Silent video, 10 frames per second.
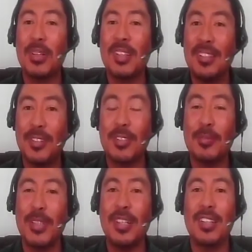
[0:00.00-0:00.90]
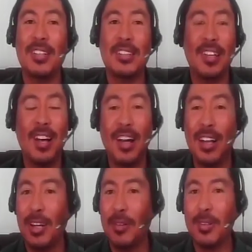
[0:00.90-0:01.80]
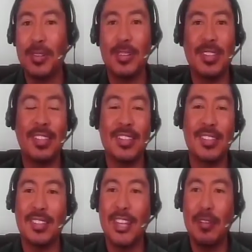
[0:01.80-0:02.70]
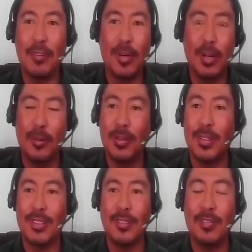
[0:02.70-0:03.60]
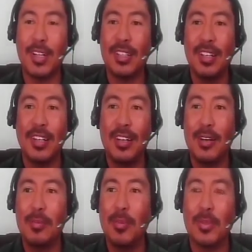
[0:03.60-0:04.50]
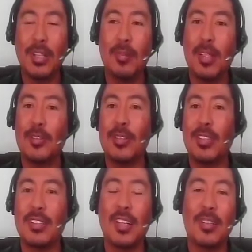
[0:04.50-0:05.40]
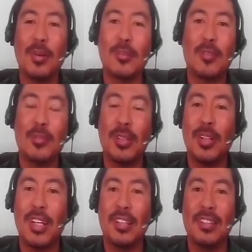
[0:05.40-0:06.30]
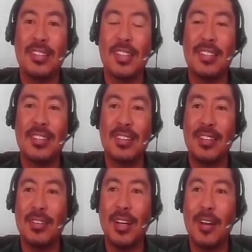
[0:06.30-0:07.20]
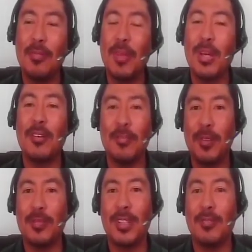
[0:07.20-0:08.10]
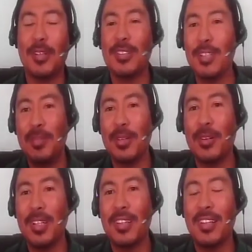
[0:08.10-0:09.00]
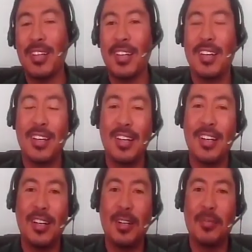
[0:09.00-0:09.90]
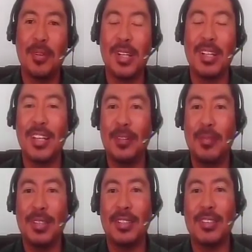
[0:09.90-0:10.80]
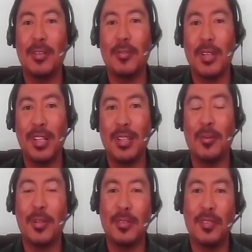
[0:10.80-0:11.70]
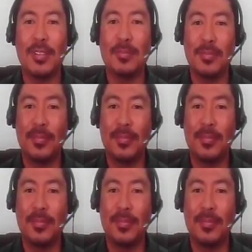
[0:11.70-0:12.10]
trust me, it is all around us. It is everywhere around us. In fact, most of the mattresses that comes from the United States are made of POPs, and we are sleeping on it um, on a daily basis, and we are not aware of it.